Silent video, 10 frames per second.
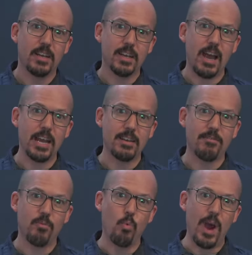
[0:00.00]
kind
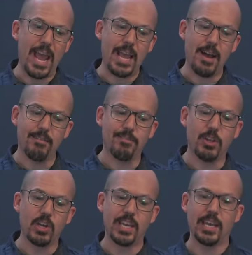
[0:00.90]
of way of
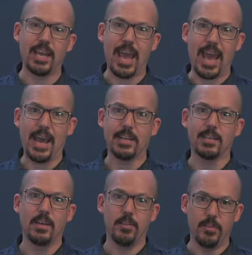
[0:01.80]
looking at
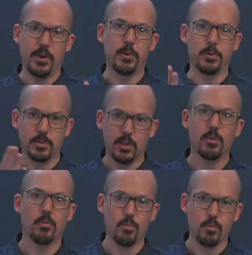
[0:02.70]
those
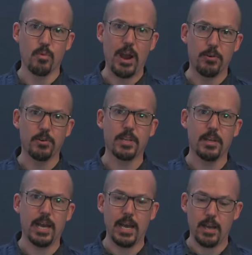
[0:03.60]
router
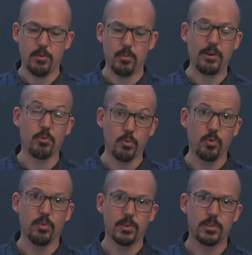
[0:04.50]
uh, router
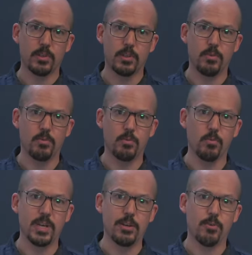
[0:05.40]
rules to
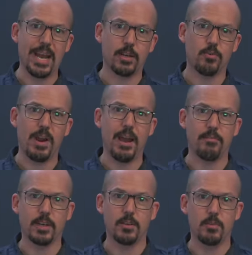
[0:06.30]
redirect
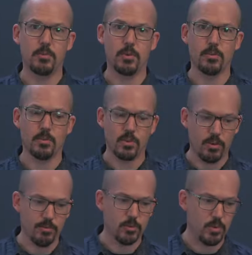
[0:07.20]
traffic to certain
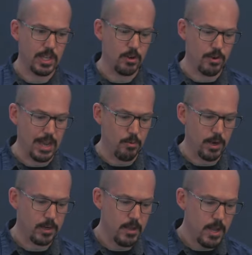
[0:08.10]
servers within your network.